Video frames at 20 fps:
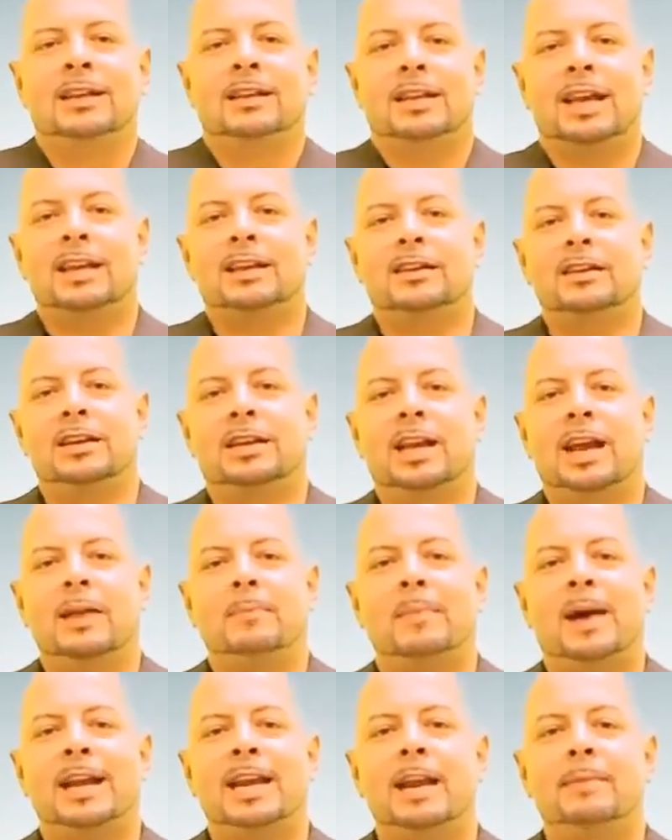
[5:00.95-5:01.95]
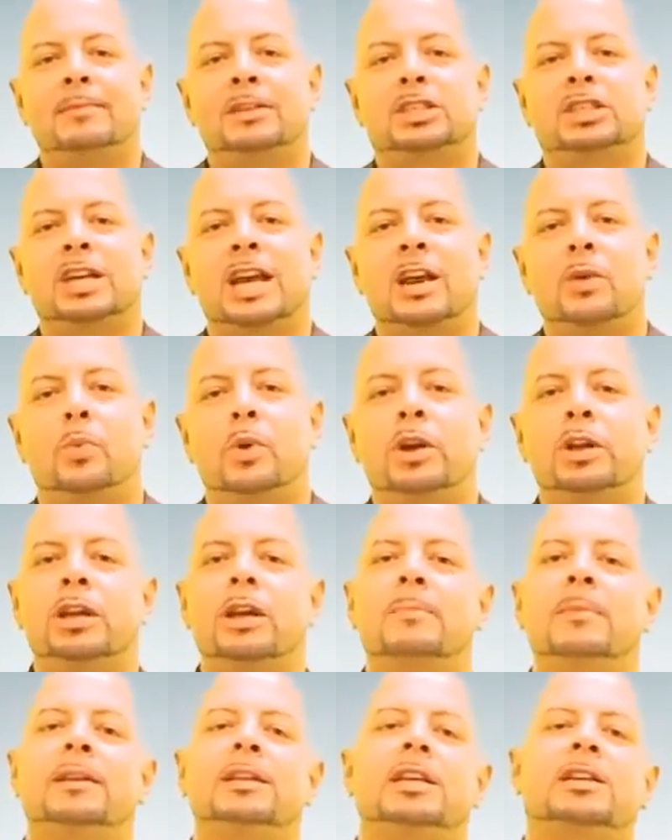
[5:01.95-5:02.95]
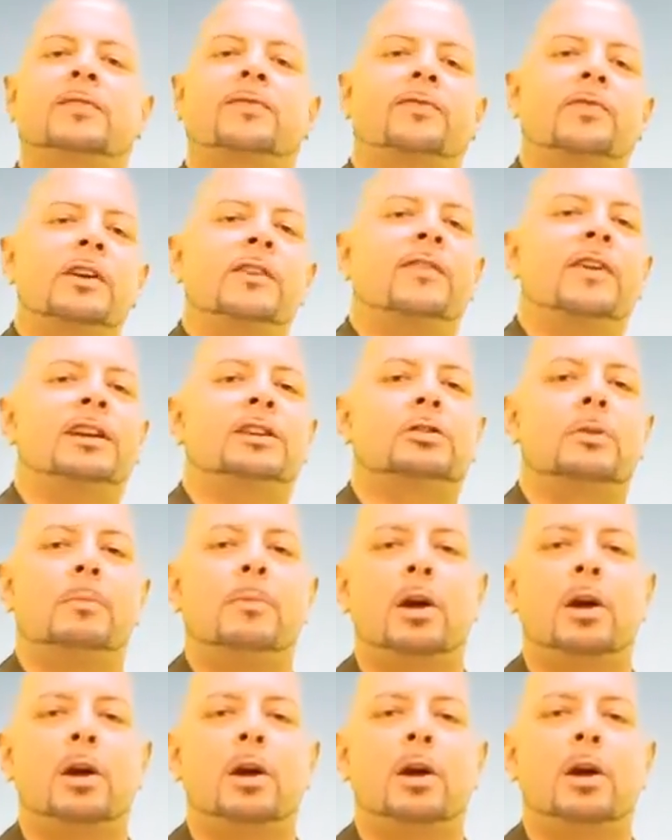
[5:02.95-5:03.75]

Thank you again. My name is Jay William, and this free rental